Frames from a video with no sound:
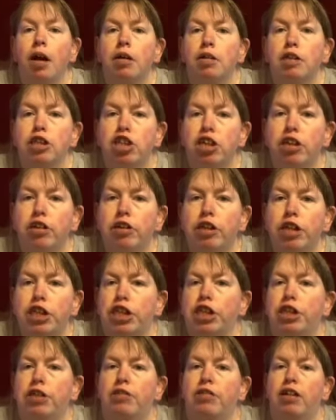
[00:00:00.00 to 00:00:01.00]
due
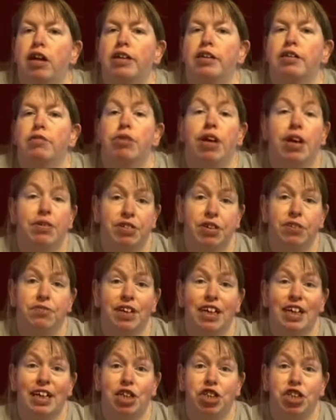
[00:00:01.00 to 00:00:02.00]
to, like, we have enough
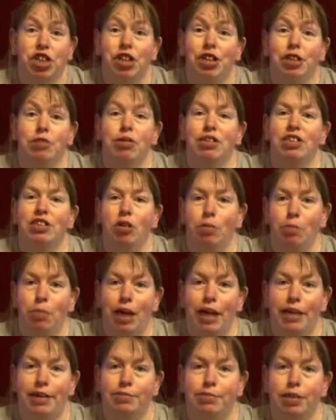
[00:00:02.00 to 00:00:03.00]
issues with
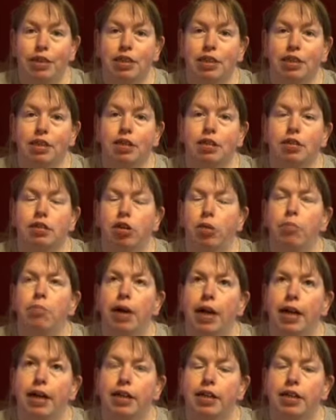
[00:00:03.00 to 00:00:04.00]

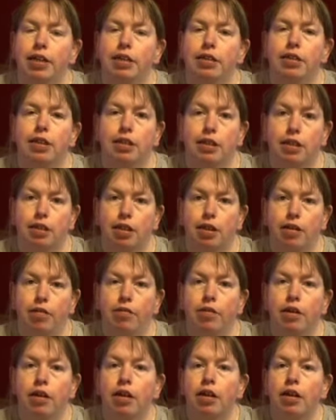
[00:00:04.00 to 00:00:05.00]
non-payers and stuff,
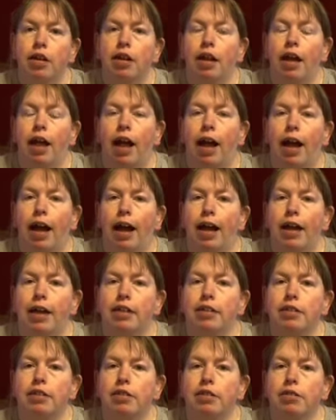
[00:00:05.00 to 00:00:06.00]

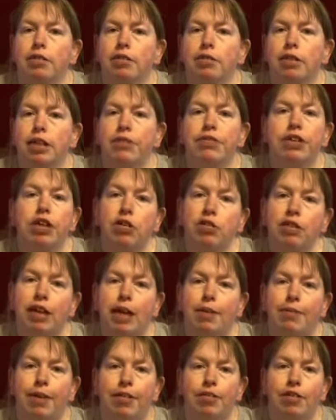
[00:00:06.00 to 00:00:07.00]
and giving your
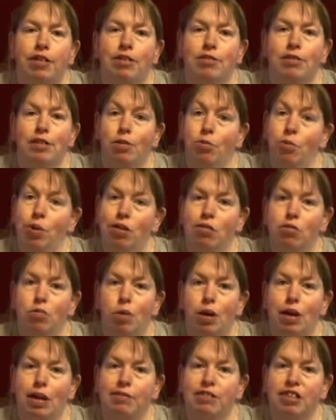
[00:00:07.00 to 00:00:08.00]
name out onto the
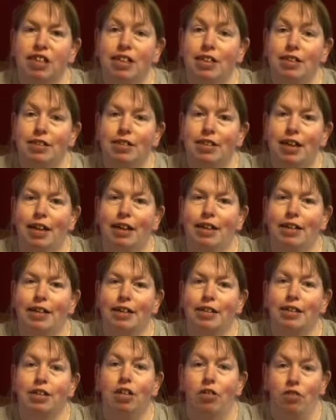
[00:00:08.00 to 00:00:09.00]
worldwide internet
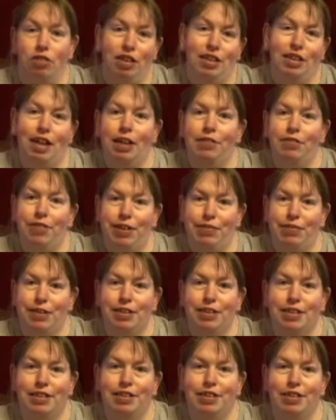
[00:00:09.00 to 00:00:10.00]
is not the safest thing
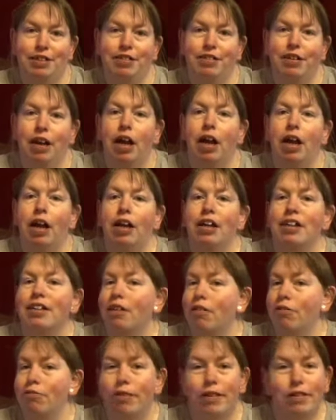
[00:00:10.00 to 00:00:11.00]
to do, so
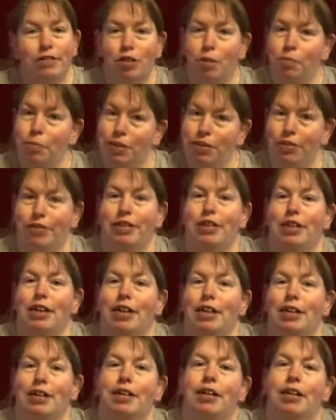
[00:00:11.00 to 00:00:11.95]
I will not be doing that.